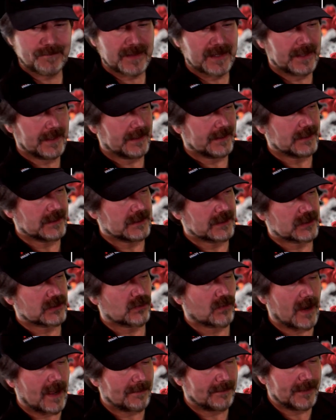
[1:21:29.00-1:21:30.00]
You just
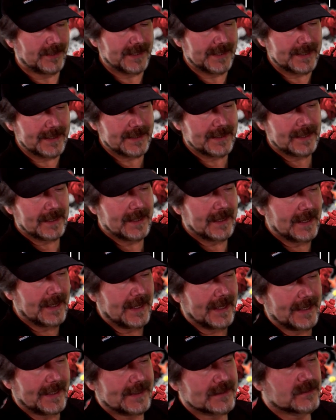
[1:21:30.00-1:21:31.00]
drop it in, and
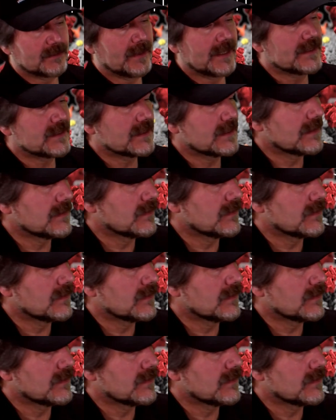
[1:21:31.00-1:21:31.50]
as mentioned